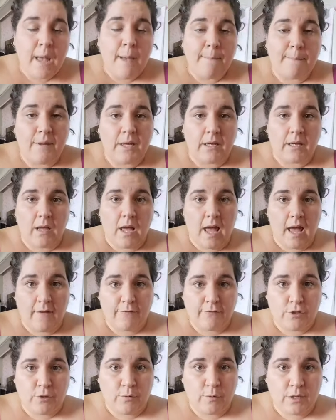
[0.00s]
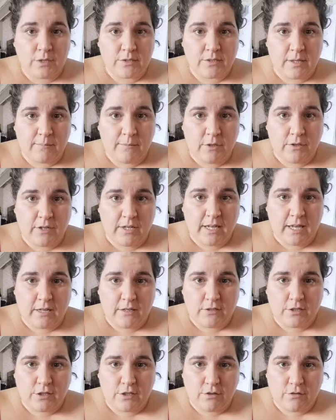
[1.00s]
But afterwards, I'm going to get
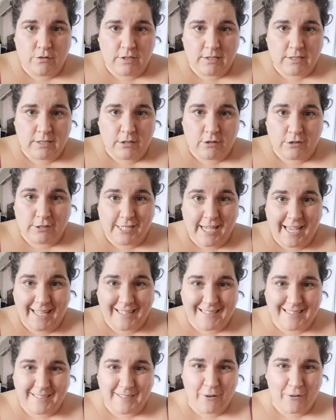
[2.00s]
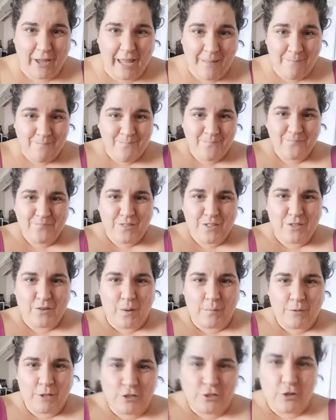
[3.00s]
you to do this little test, okay? So
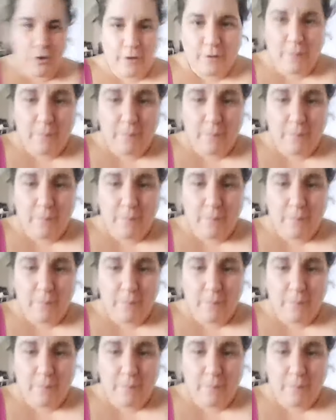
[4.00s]
I'm going to show you.